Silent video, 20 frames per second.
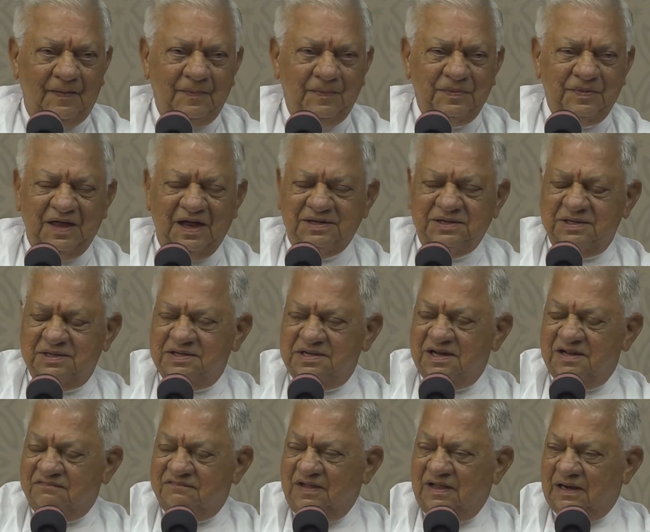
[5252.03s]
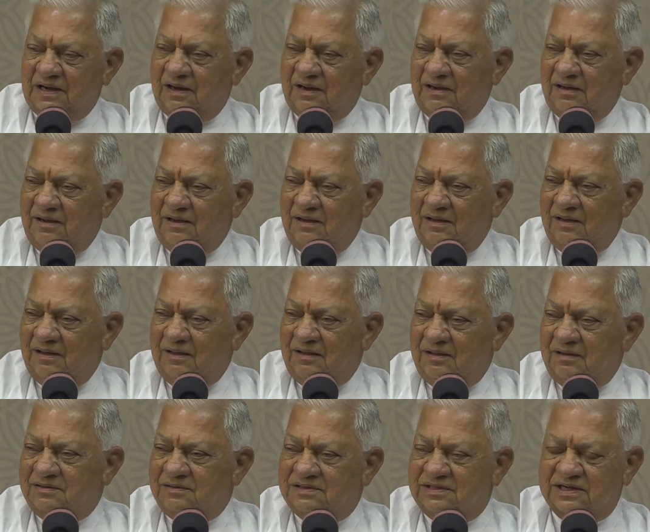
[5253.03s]
that devil,
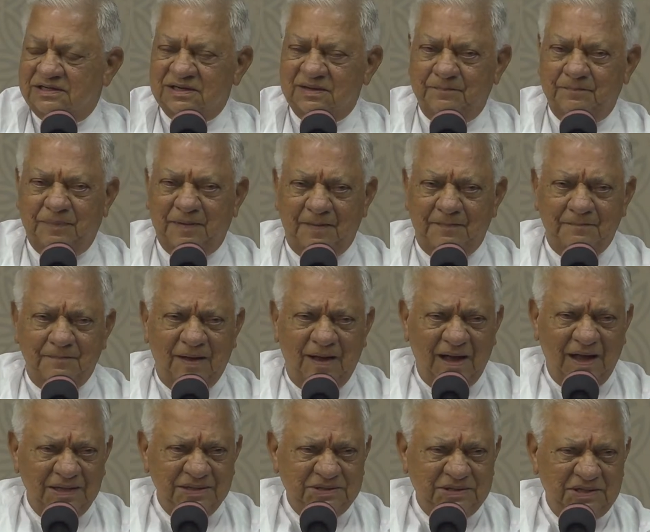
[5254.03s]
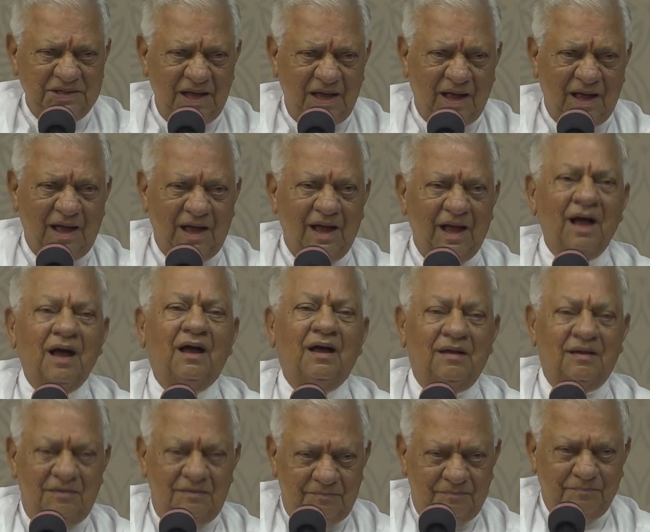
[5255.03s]
that Brahma Hatya
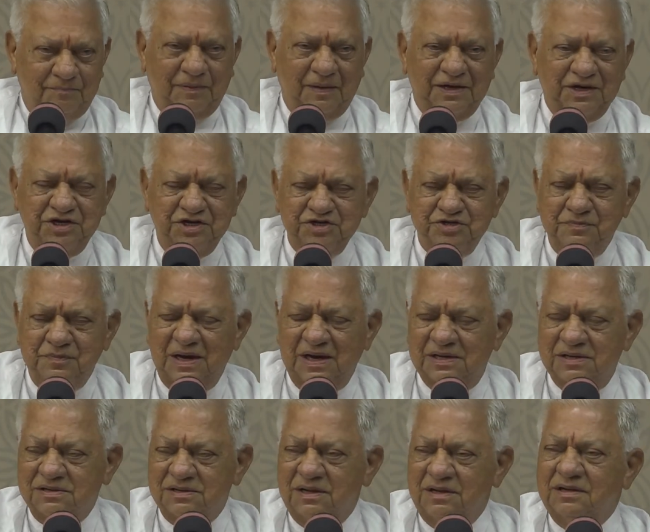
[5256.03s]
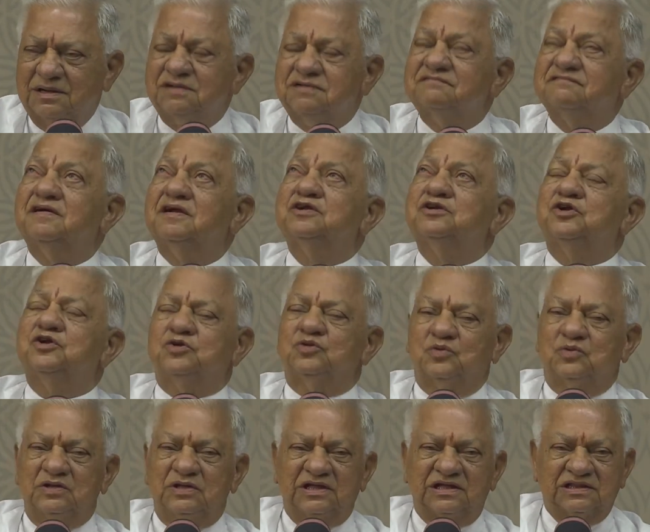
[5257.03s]
punishment, it went
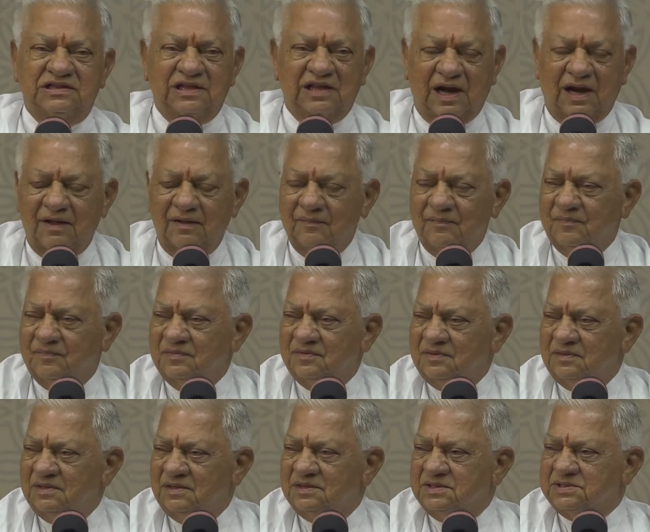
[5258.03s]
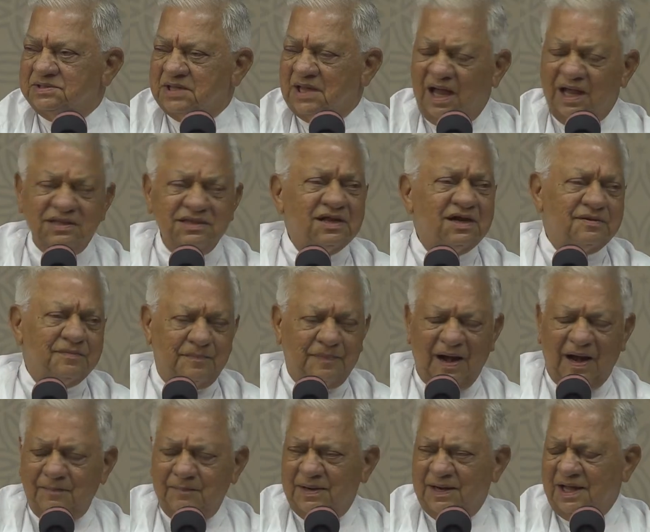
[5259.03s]
to Indra. Sir, that
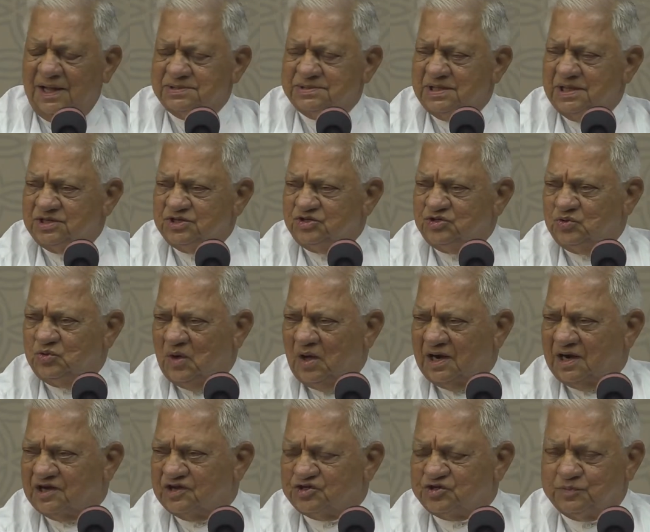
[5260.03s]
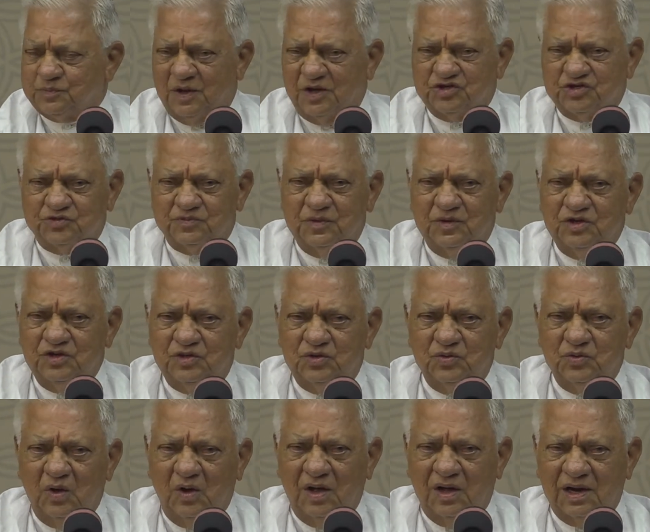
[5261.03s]
Brahmana says you are responsible,
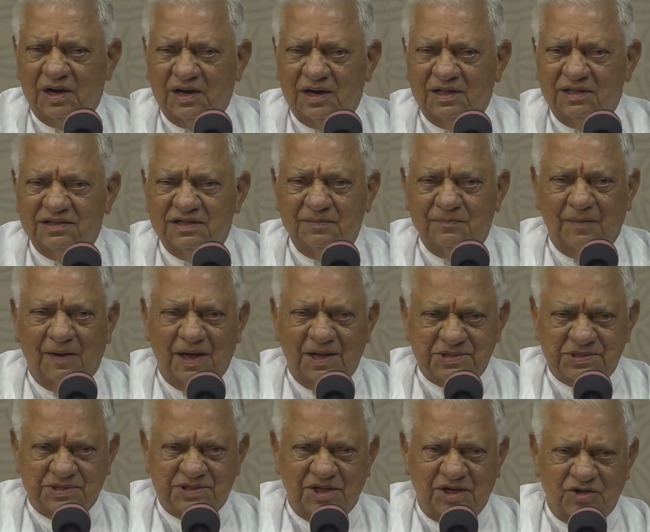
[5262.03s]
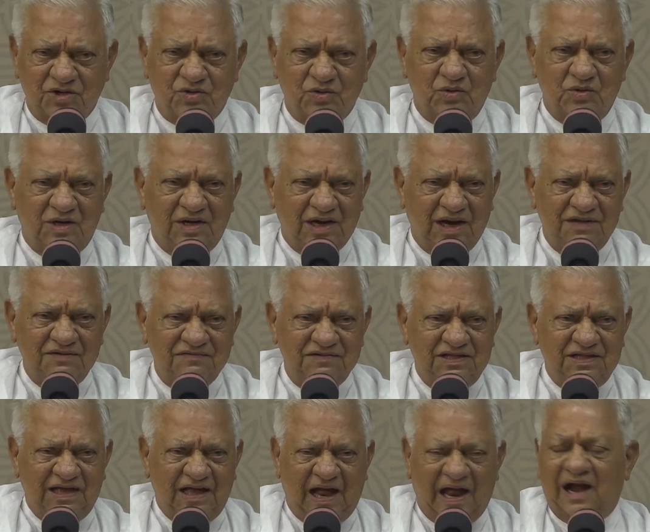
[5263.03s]
you are the master to drive
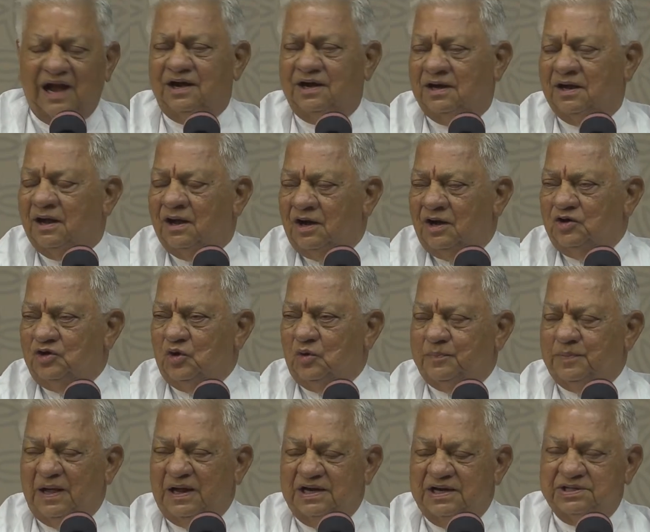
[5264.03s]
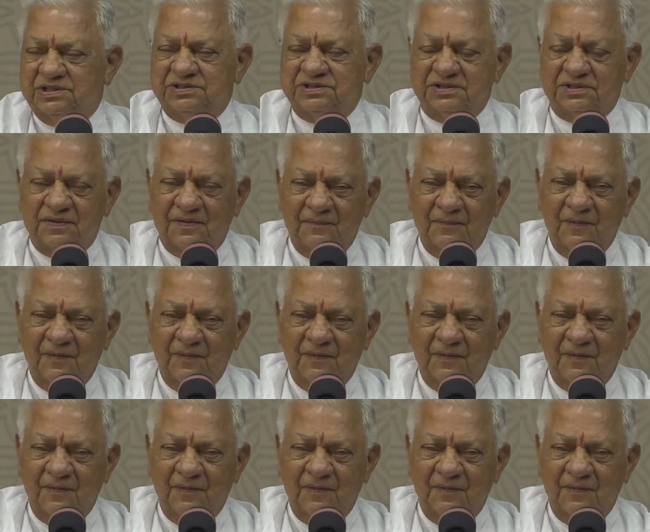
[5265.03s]
the hand to punish.